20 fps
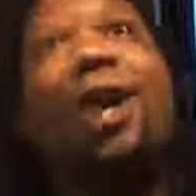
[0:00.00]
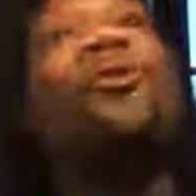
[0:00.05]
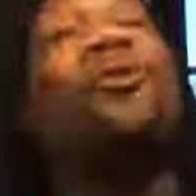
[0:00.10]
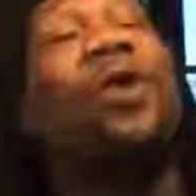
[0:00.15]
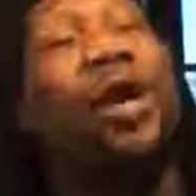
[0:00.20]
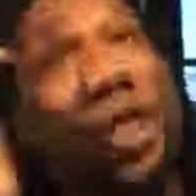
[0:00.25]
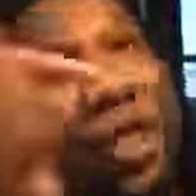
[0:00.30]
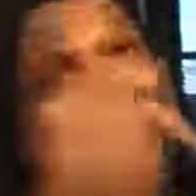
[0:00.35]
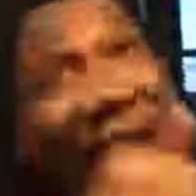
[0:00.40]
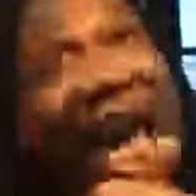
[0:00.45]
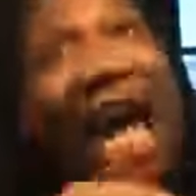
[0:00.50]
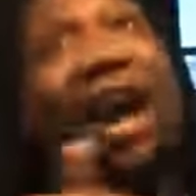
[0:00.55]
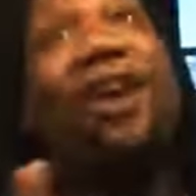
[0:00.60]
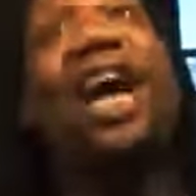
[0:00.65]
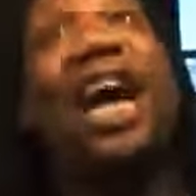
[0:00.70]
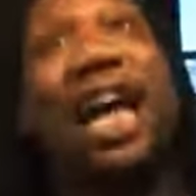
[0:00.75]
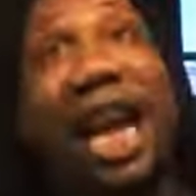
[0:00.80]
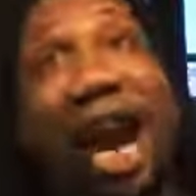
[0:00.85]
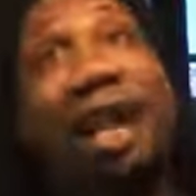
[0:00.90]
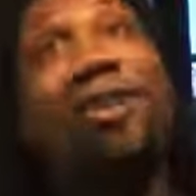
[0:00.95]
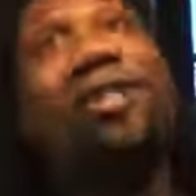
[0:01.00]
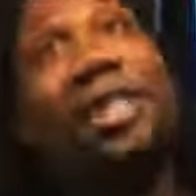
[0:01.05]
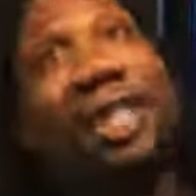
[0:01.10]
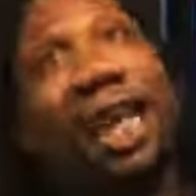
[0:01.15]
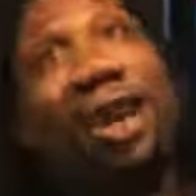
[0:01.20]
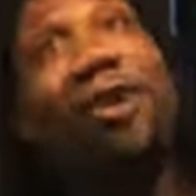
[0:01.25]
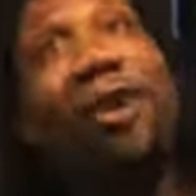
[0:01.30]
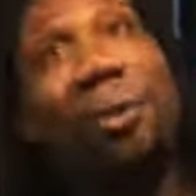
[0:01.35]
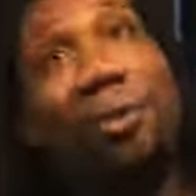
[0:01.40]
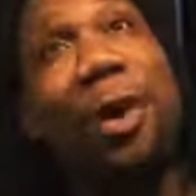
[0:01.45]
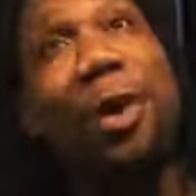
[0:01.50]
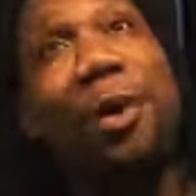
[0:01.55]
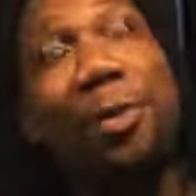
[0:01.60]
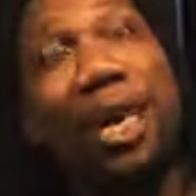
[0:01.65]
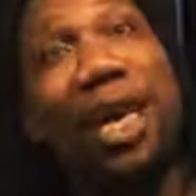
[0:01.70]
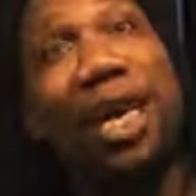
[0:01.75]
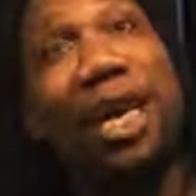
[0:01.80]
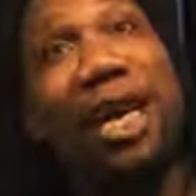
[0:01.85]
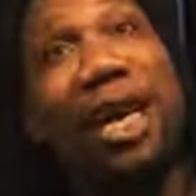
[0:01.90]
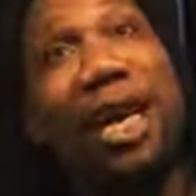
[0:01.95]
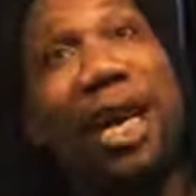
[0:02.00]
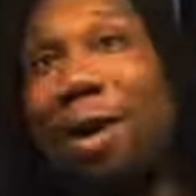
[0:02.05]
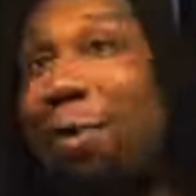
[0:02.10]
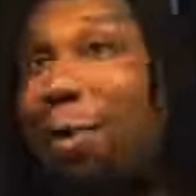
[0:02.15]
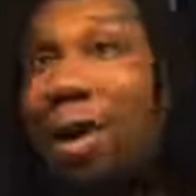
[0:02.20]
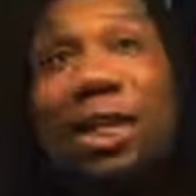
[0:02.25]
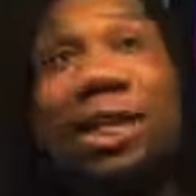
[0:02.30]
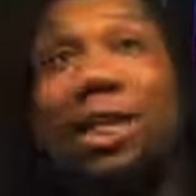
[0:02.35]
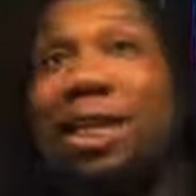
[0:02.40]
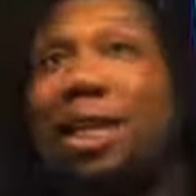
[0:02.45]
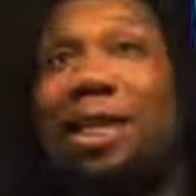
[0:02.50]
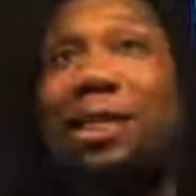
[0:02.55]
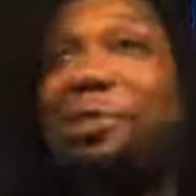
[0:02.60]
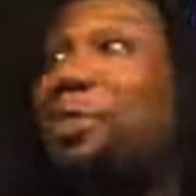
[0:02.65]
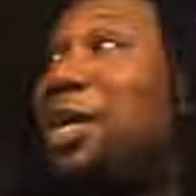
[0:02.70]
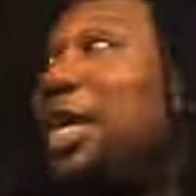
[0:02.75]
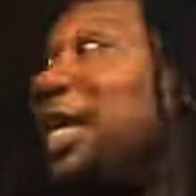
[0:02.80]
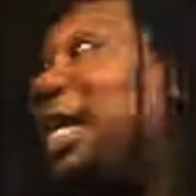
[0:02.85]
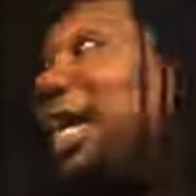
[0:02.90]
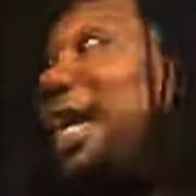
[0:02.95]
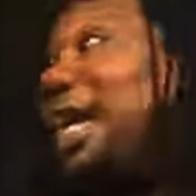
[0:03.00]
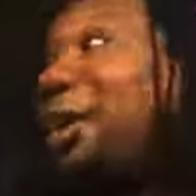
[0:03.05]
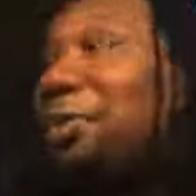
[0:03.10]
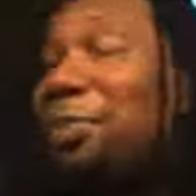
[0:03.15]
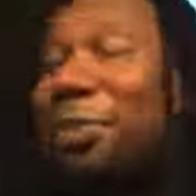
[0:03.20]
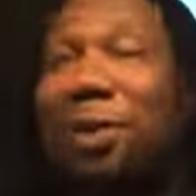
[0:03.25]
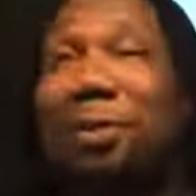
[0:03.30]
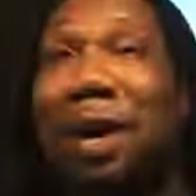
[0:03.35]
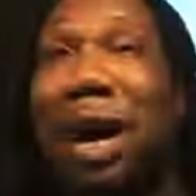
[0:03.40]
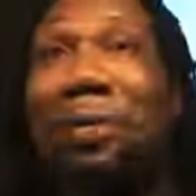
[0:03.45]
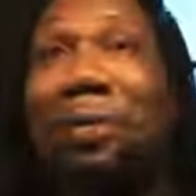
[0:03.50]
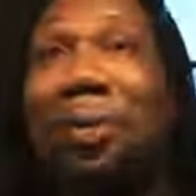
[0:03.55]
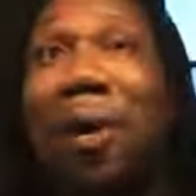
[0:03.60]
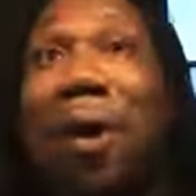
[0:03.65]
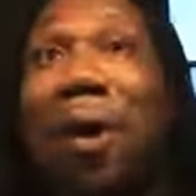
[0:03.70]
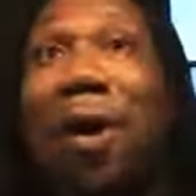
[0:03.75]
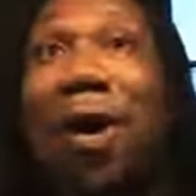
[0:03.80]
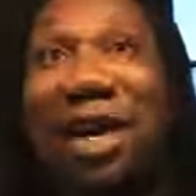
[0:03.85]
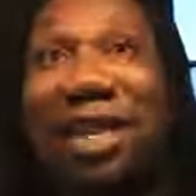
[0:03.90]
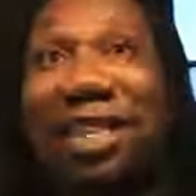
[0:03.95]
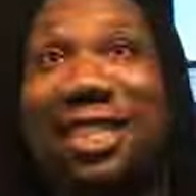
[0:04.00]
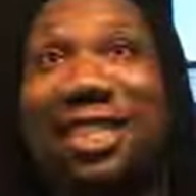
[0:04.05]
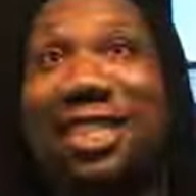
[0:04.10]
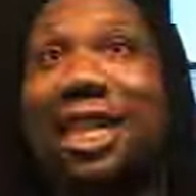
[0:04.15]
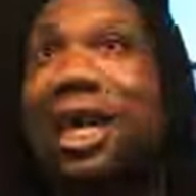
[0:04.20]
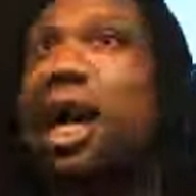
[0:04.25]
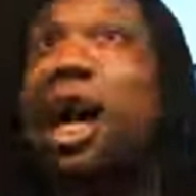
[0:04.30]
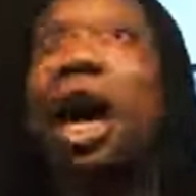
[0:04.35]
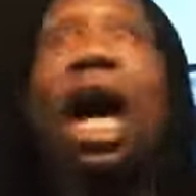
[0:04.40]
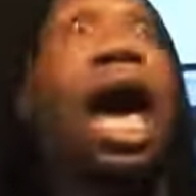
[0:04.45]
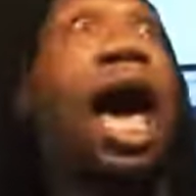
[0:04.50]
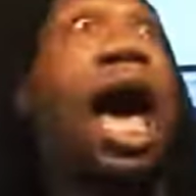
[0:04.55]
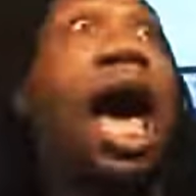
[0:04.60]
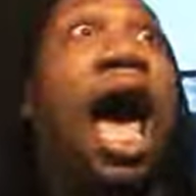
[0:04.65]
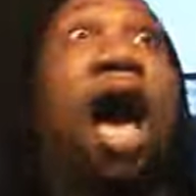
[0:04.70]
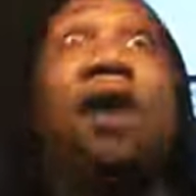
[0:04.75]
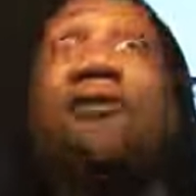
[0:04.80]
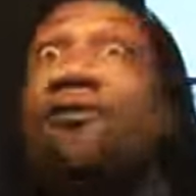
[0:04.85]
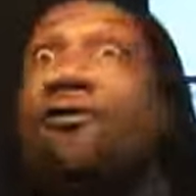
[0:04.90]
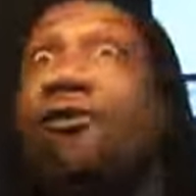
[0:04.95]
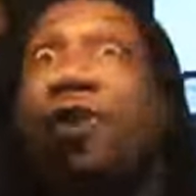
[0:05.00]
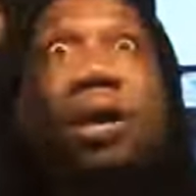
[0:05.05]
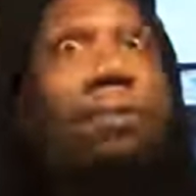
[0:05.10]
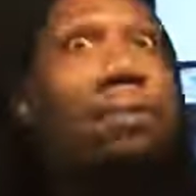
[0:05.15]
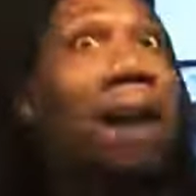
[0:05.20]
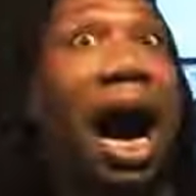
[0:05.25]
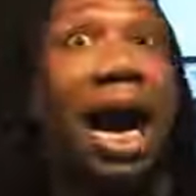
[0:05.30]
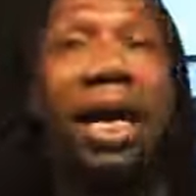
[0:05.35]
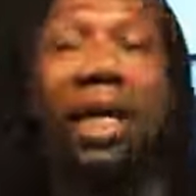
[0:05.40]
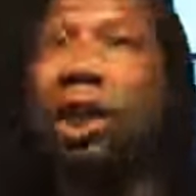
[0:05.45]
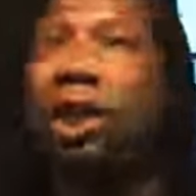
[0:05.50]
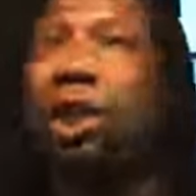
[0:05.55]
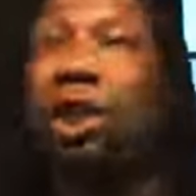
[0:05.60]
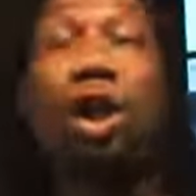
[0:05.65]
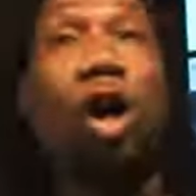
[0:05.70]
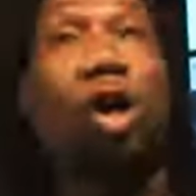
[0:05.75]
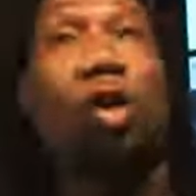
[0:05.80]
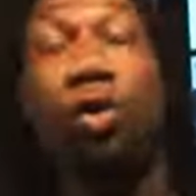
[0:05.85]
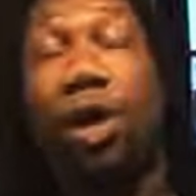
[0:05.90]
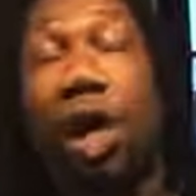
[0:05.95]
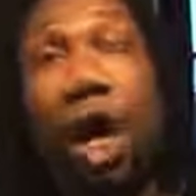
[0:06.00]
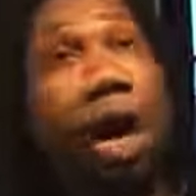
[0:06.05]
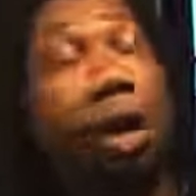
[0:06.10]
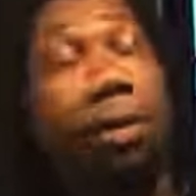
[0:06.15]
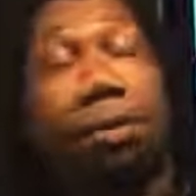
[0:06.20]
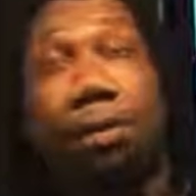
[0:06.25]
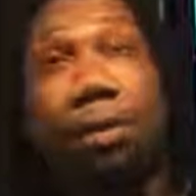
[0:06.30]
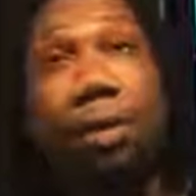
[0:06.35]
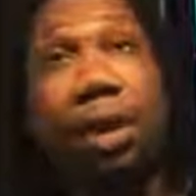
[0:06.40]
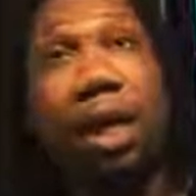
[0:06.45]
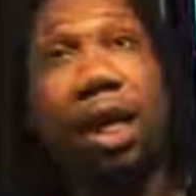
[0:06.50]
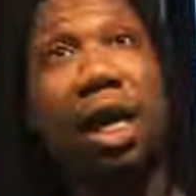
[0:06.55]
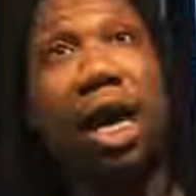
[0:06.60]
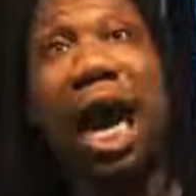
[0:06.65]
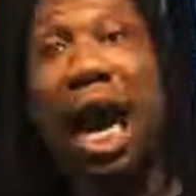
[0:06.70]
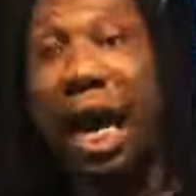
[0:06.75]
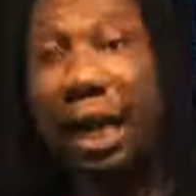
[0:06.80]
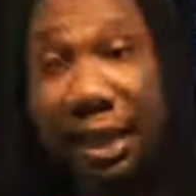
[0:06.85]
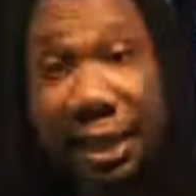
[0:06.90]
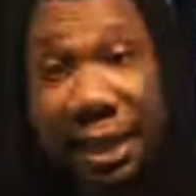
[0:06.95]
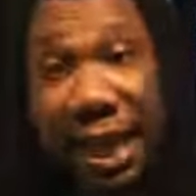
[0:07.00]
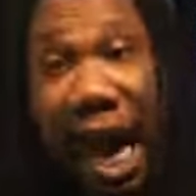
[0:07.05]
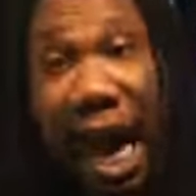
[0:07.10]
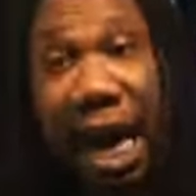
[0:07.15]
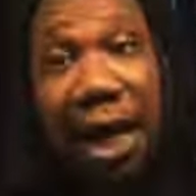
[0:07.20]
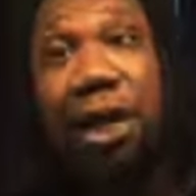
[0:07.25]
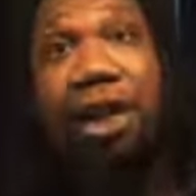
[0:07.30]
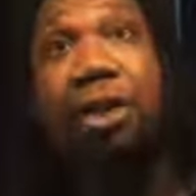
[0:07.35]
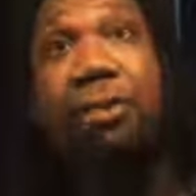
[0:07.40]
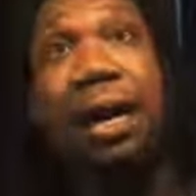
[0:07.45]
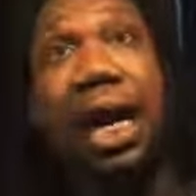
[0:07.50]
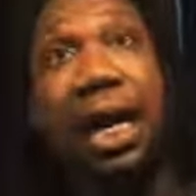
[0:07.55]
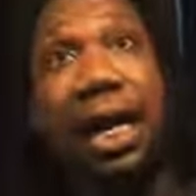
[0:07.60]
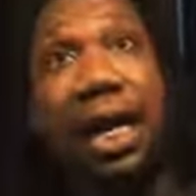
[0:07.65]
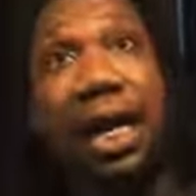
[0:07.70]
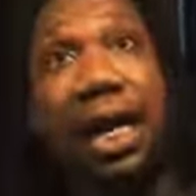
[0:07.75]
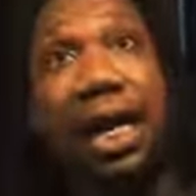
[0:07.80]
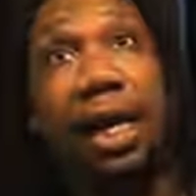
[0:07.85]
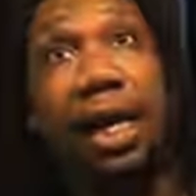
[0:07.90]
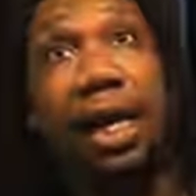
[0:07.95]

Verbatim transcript: were there at our ceremony. It wasn't just me and a couple of my boys. Everybody showed up and documented.